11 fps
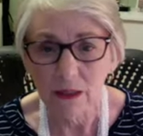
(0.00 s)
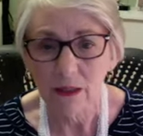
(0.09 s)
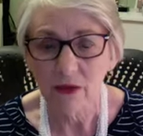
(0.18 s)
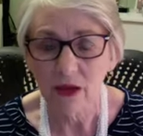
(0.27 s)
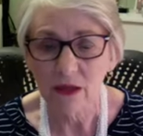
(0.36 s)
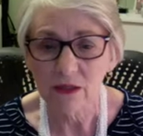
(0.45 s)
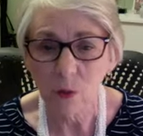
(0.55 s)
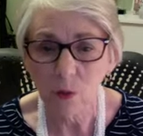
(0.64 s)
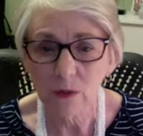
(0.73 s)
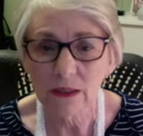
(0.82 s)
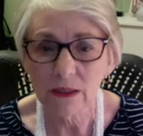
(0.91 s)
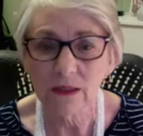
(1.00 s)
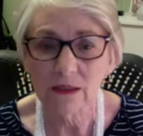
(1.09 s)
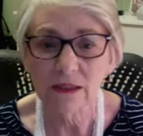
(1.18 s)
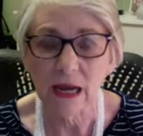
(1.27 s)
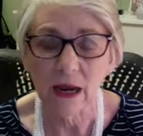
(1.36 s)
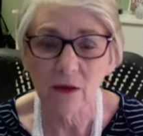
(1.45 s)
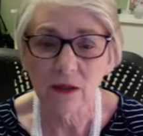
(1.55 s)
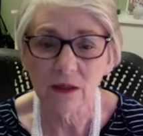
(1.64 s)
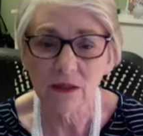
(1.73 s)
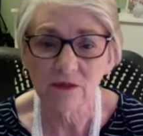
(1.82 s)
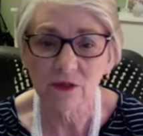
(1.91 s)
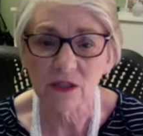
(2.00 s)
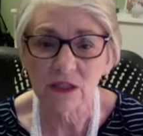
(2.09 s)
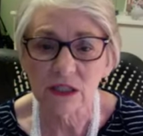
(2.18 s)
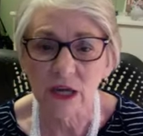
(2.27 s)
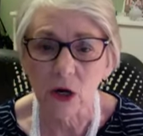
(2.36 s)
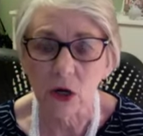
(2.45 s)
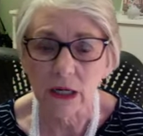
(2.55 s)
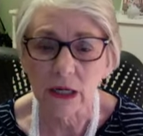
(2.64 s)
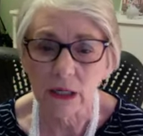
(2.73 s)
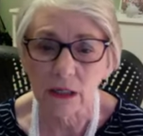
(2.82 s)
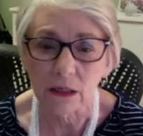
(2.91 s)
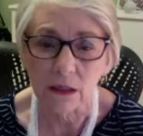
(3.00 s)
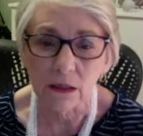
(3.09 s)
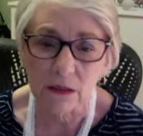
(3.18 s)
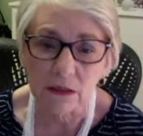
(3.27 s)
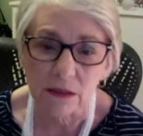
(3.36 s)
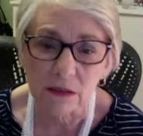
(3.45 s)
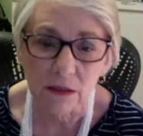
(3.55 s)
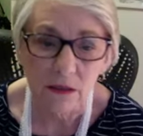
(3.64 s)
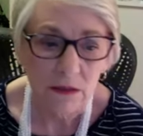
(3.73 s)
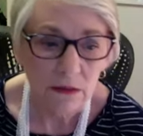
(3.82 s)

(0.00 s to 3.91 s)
that's holding us down and is very scary and is